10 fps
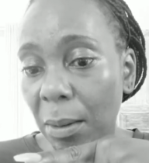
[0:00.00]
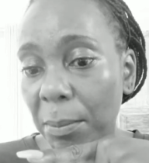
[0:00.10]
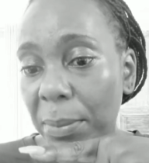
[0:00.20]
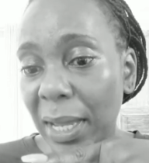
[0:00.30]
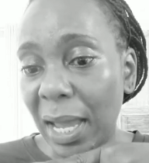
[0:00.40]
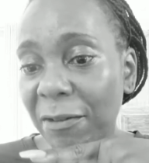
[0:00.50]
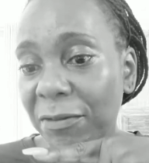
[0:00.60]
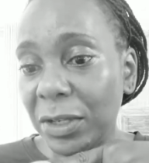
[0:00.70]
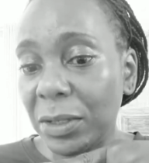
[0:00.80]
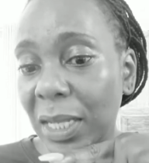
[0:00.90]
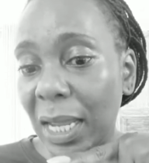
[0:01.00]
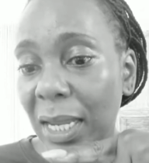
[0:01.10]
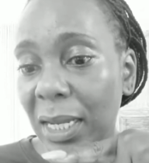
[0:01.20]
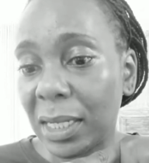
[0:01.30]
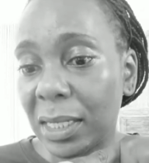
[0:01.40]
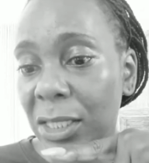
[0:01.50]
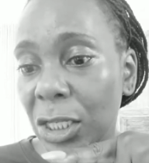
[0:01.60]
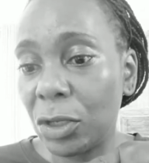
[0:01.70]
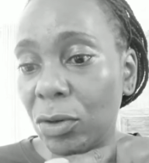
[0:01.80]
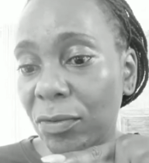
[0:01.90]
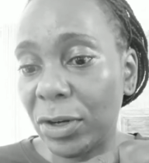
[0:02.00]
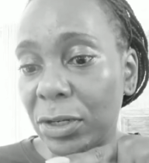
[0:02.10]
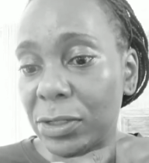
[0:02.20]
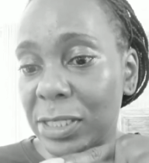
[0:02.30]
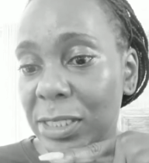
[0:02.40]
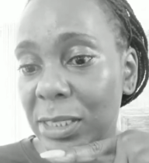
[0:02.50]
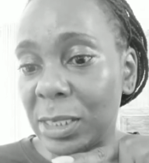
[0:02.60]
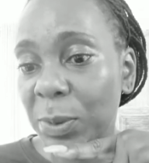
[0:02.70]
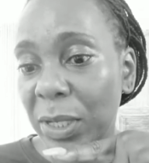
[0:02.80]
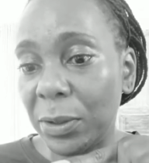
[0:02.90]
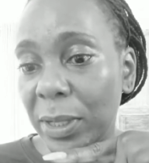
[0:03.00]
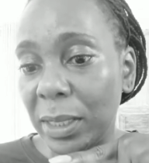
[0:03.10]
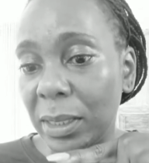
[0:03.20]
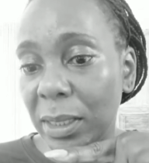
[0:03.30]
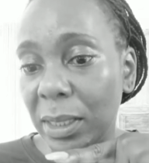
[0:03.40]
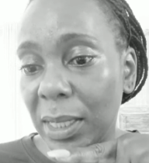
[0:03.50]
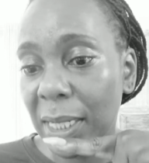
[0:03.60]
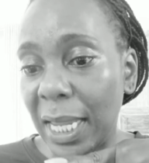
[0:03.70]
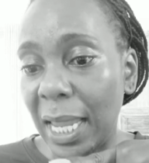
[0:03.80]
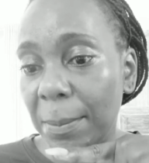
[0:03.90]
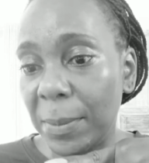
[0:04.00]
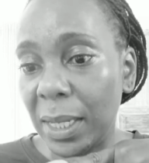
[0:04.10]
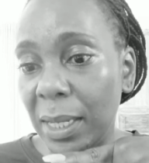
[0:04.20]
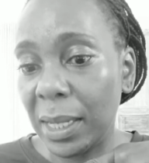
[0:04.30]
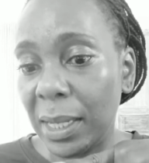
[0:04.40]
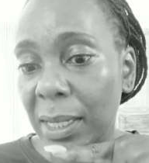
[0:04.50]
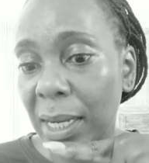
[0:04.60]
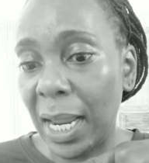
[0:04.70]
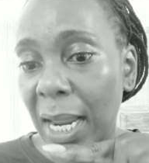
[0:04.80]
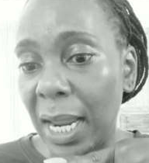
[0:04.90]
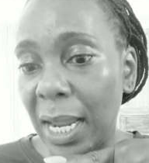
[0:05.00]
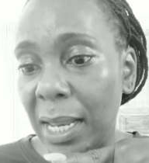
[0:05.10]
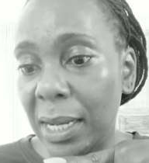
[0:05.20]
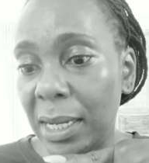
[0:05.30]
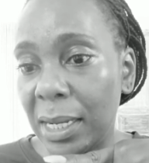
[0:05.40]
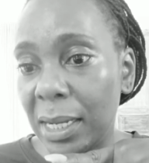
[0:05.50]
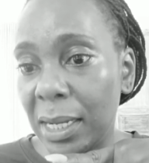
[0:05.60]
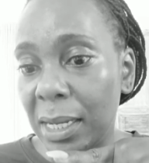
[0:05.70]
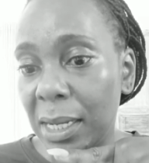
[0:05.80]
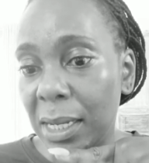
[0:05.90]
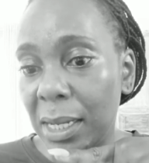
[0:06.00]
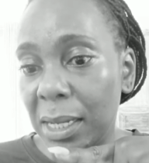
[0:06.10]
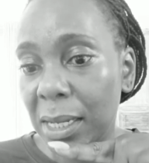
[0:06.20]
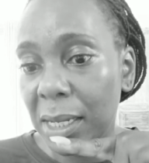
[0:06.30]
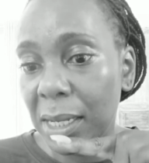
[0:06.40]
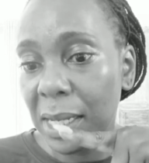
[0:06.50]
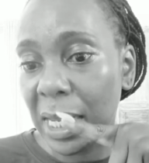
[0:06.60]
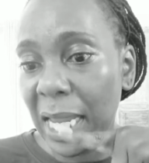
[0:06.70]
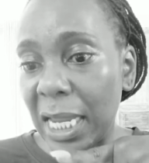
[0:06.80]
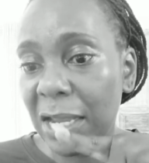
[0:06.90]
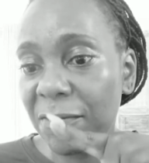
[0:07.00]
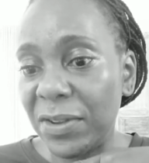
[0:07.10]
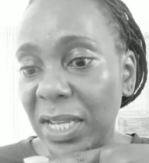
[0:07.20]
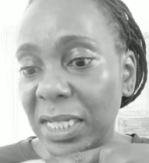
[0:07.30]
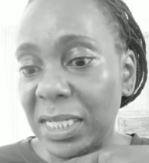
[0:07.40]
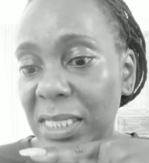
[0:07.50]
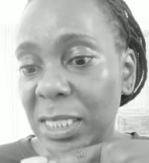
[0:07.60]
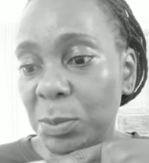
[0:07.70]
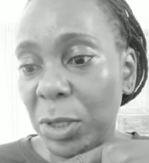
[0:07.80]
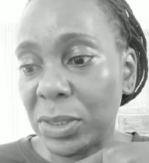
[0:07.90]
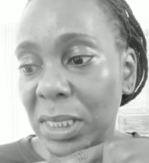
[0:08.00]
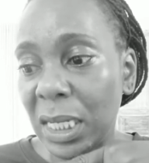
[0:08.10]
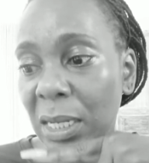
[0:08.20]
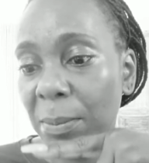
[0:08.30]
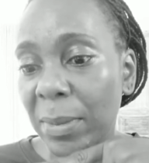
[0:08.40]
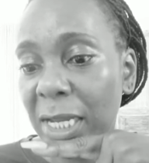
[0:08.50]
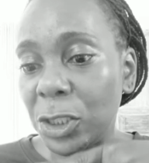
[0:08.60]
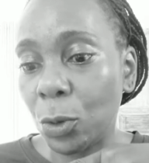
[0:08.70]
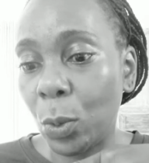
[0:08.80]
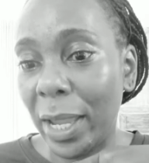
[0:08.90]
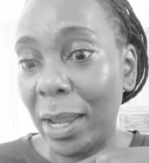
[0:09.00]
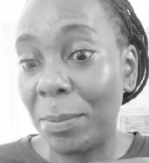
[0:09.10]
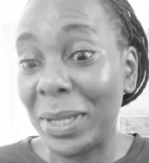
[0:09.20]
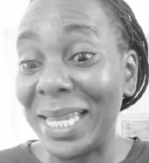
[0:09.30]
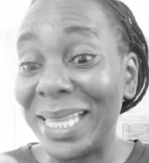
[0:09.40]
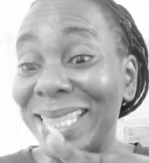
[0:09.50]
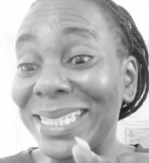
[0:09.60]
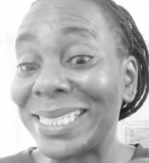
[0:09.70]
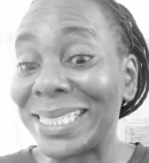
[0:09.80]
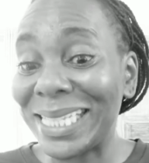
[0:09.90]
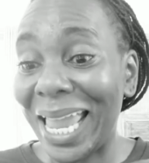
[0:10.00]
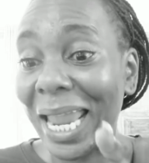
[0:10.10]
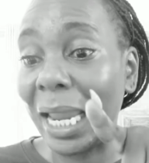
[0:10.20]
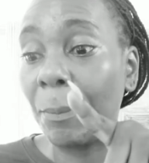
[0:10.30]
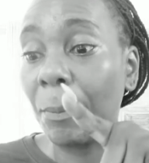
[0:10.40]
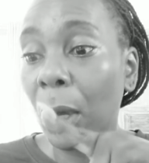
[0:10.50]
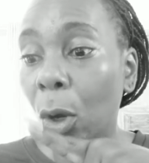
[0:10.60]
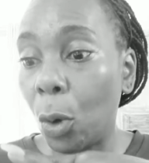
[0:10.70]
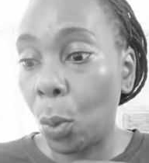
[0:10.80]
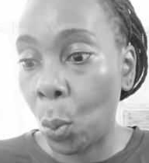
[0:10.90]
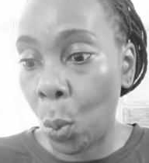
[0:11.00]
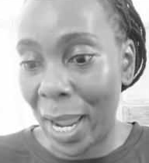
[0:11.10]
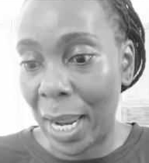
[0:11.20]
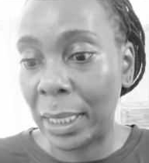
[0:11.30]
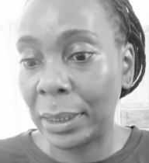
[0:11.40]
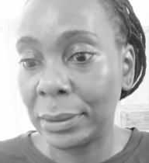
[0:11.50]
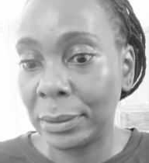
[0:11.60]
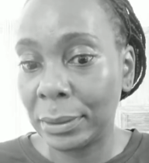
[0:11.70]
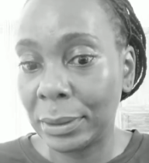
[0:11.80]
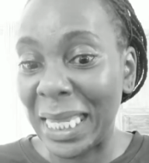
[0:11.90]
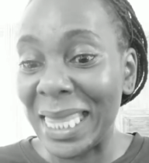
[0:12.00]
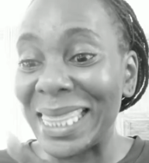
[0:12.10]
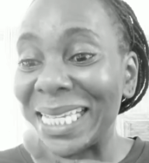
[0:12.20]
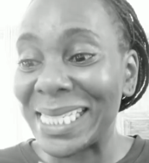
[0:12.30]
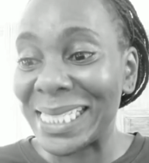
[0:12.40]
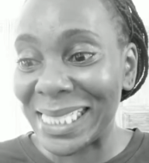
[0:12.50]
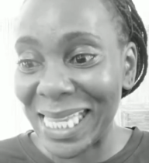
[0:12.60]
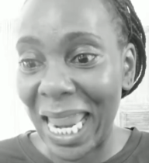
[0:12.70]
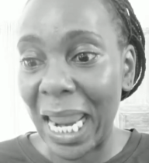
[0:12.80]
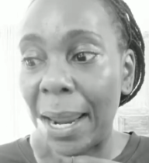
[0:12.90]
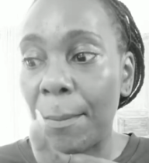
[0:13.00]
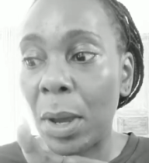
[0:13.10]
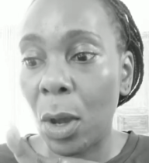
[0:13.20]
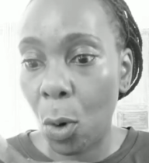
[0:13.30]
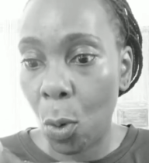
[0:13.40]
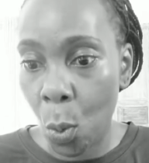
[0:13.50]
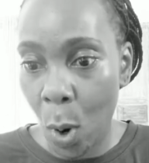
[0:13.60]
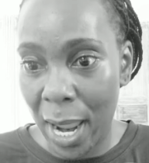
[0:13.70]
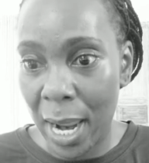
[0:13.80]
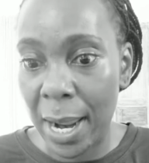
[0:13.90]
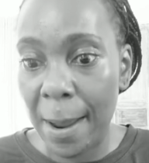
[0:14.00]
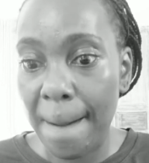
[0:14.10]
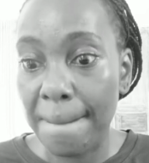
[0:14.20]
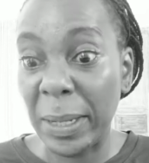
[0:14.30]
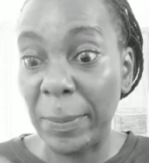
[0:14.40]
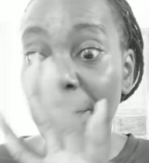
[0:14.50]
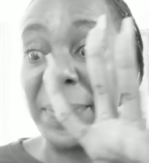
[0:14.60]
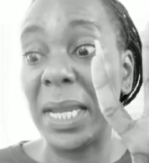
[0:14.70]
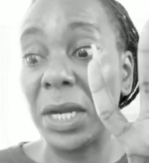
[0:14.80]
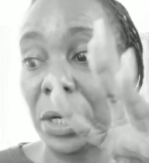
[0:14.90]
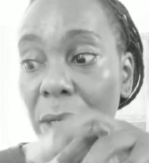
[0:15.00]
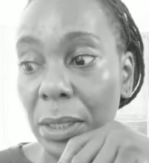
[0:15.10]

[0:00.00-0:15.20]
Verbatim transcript: But I feel like the universe, spirit, came in and inconvenienced this person in a major way, but in the same way. In the same way, but bigger.